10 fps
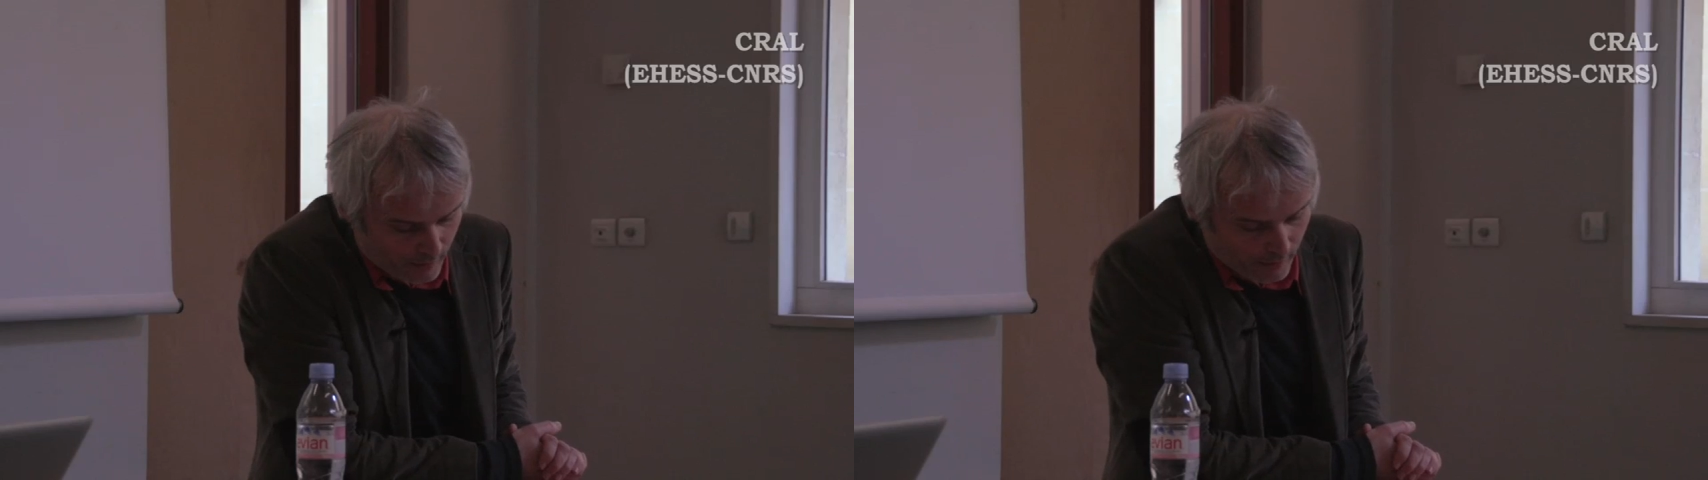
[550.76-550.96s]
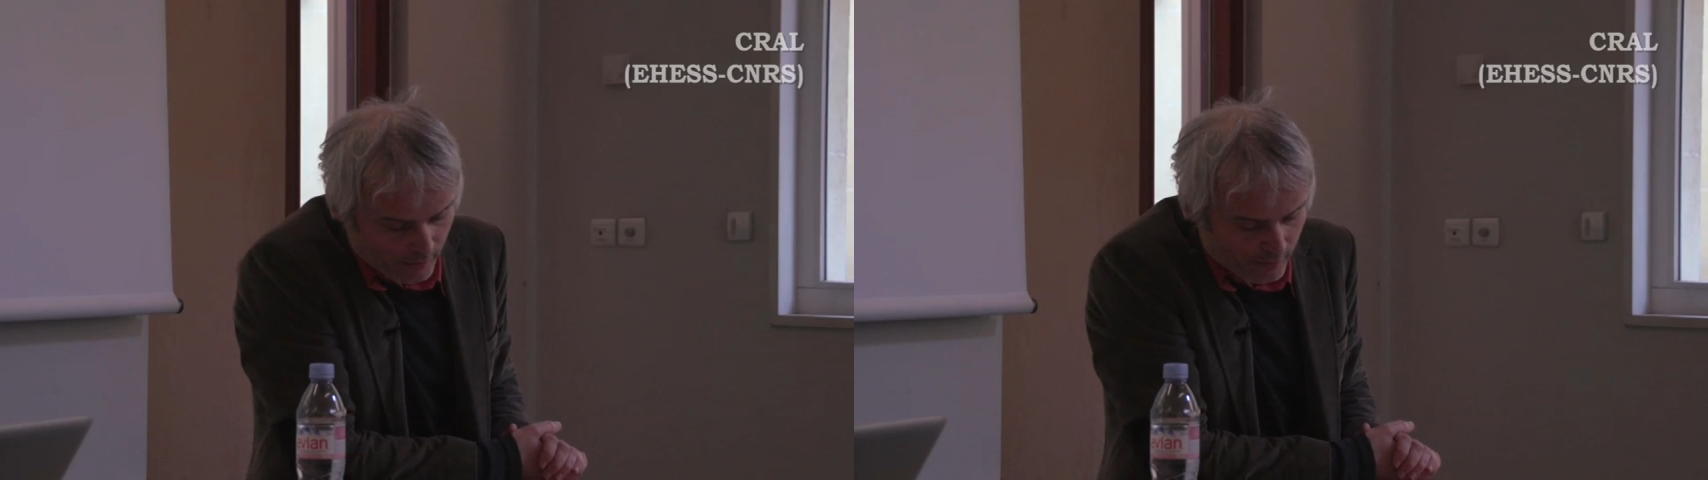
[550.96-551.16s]

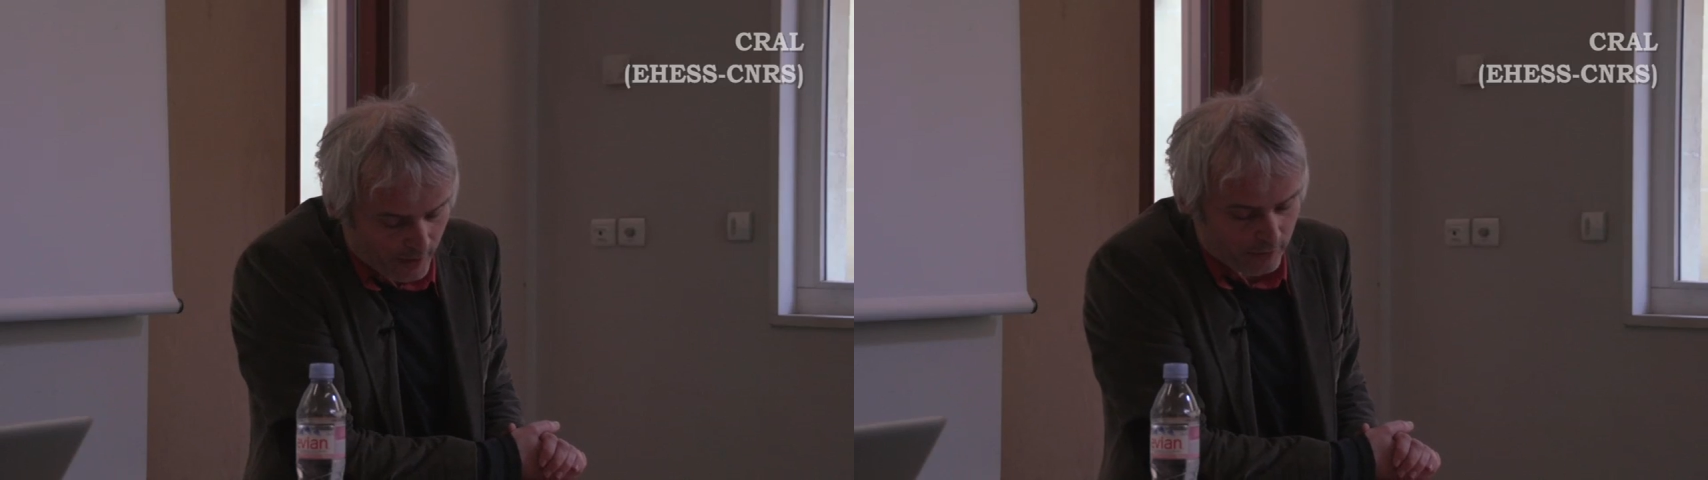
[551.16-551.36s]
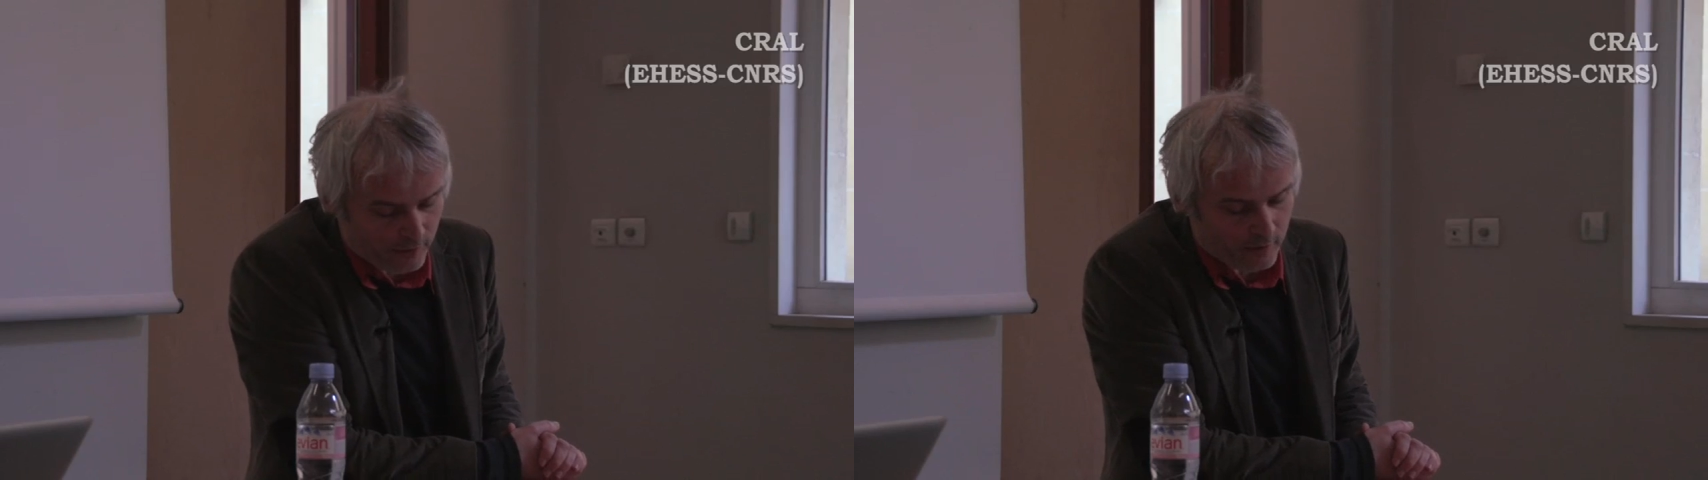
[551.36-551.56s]
it's
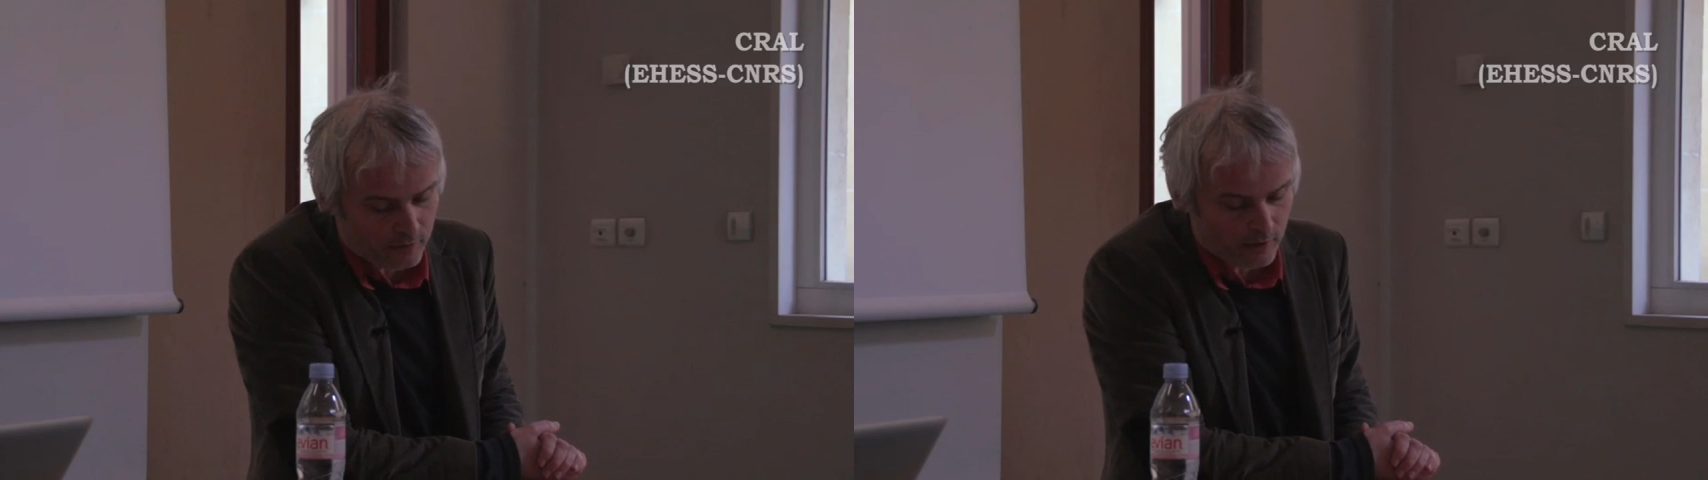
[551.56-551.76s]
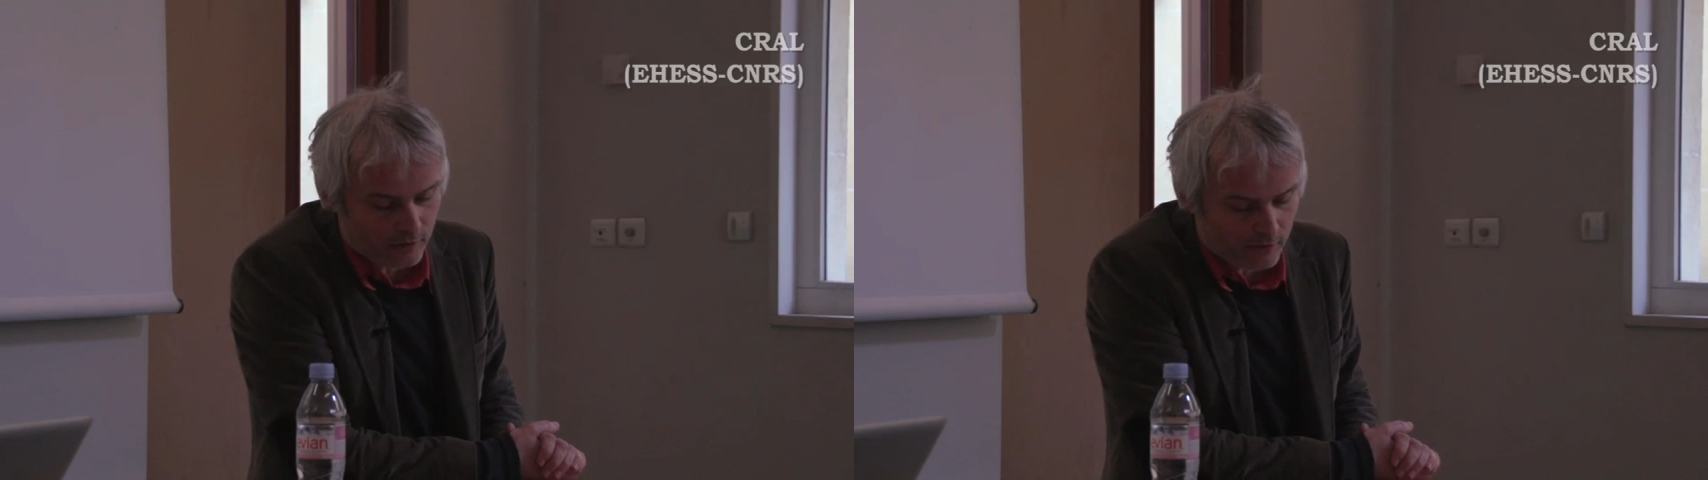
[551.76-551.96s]
necessary
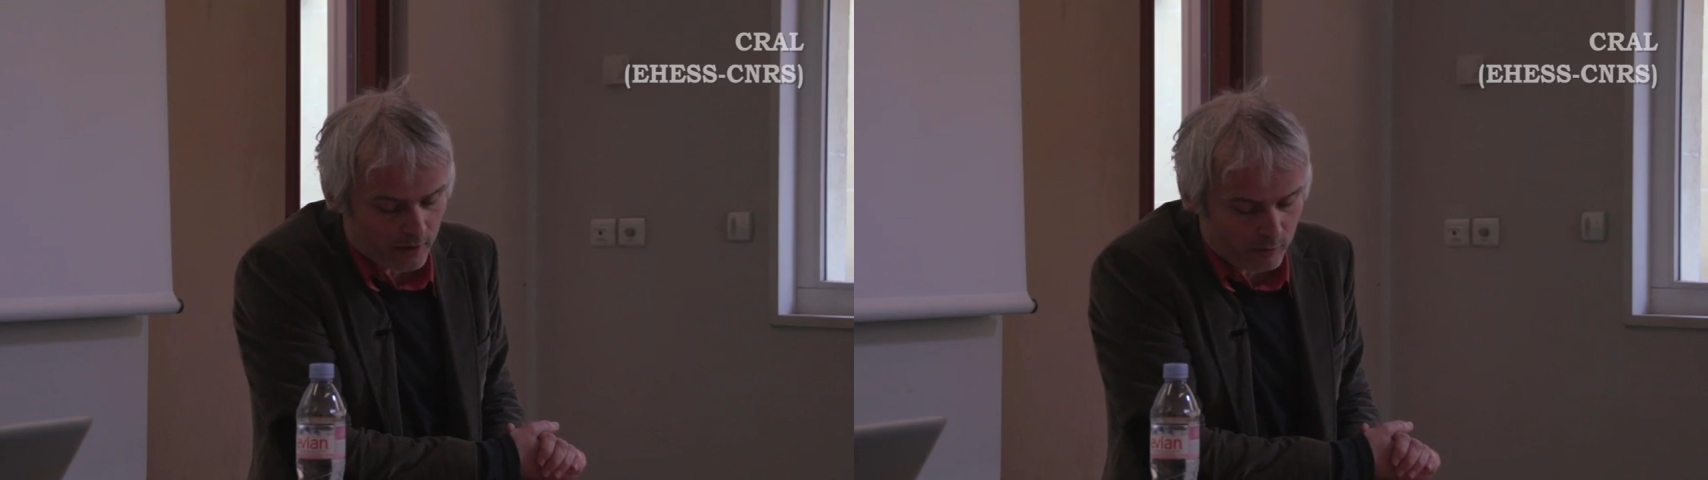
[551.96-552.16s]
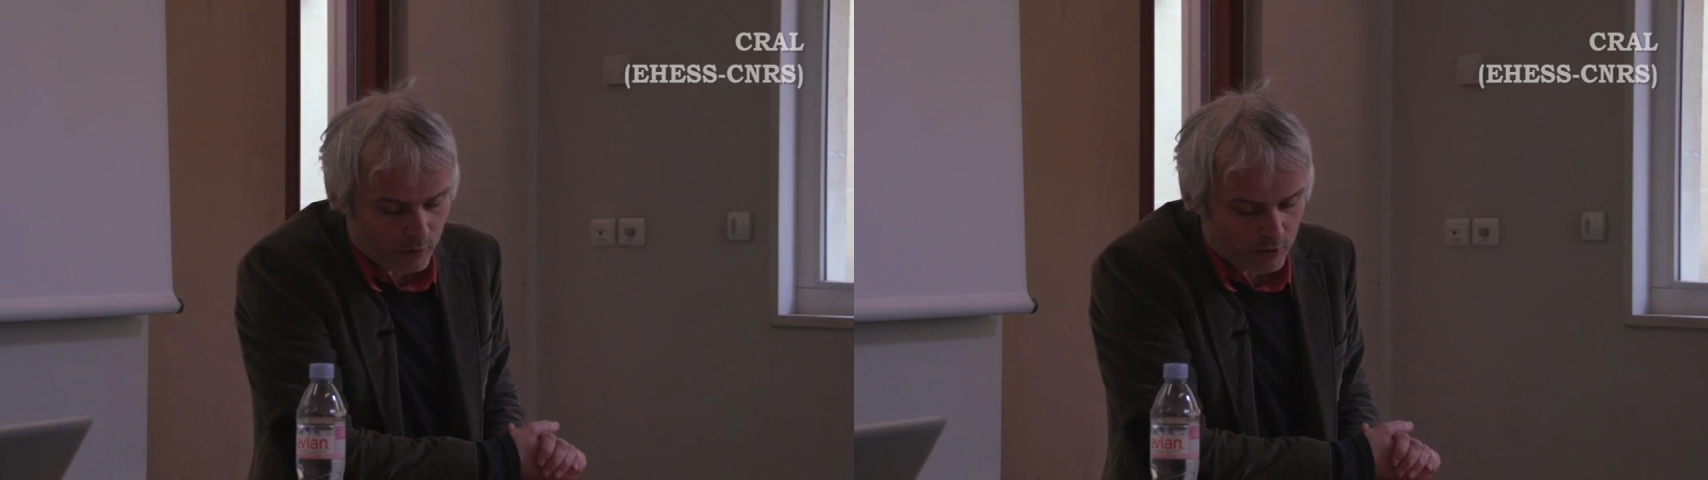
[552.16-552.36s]
to
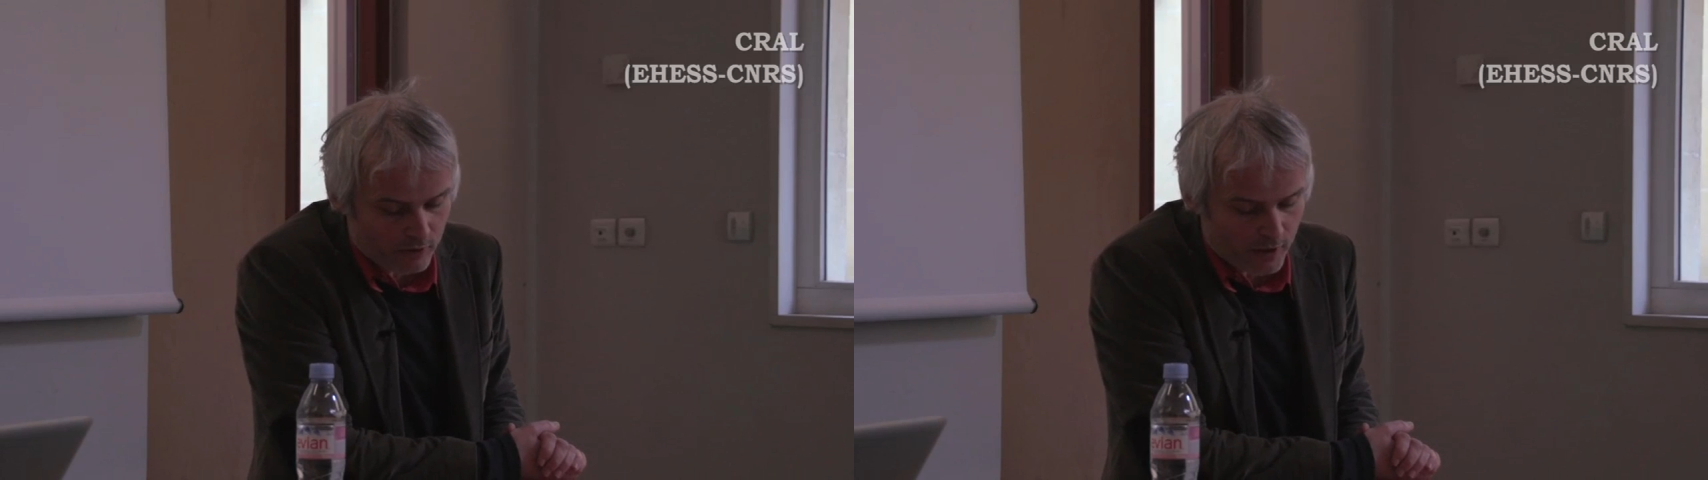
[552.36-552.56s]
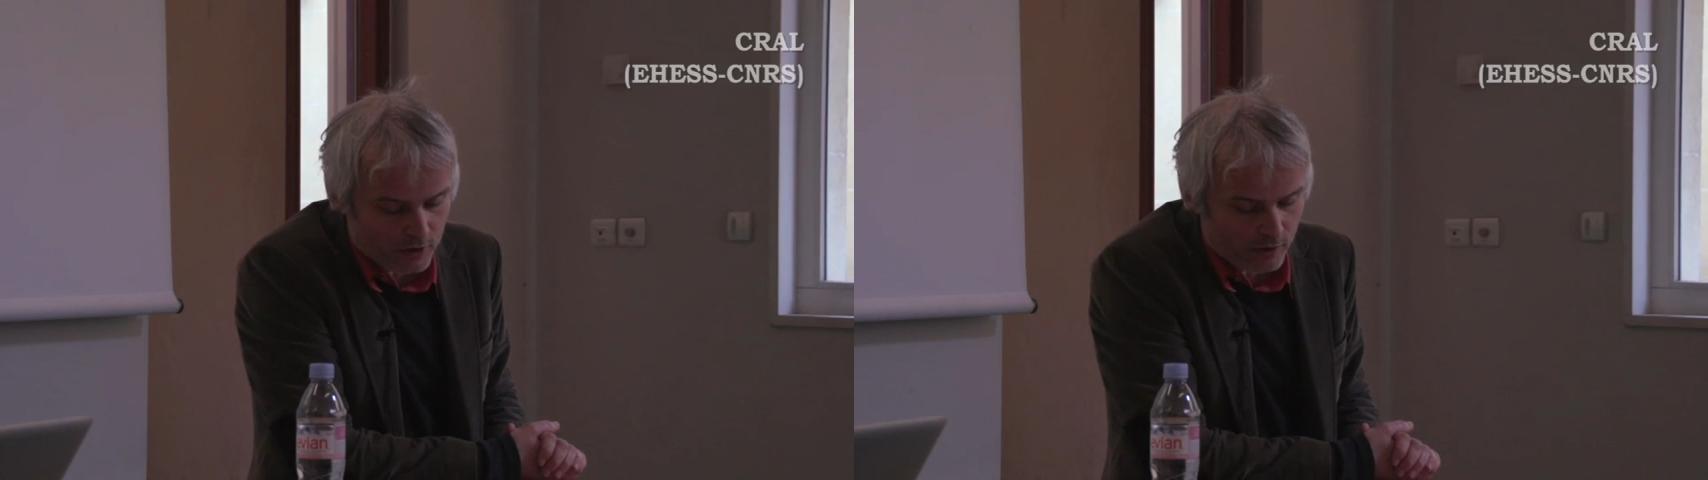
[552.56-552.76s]
understand of what
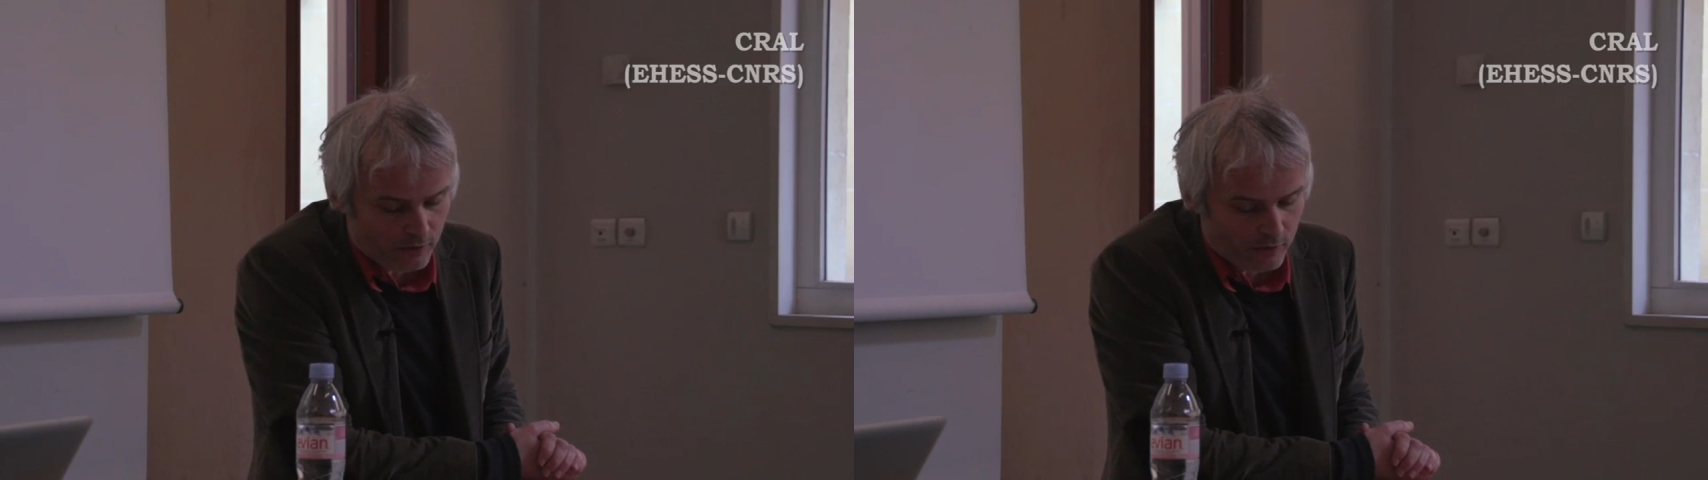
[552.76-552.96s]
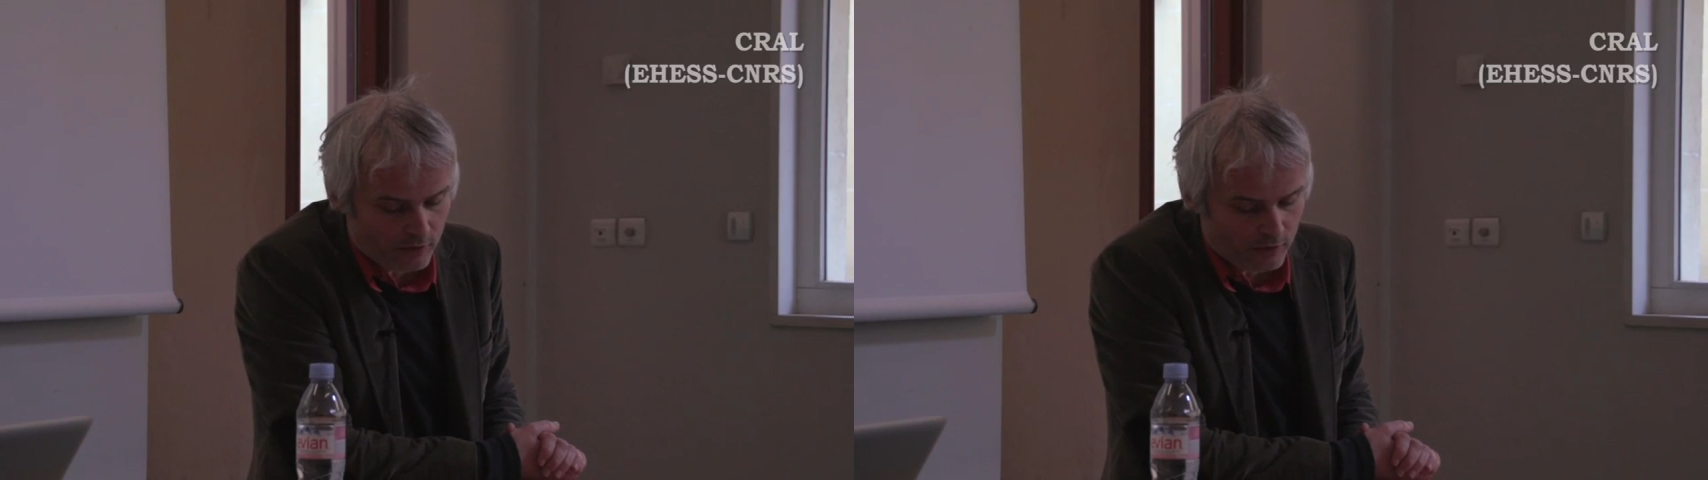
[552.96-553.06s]
nature is the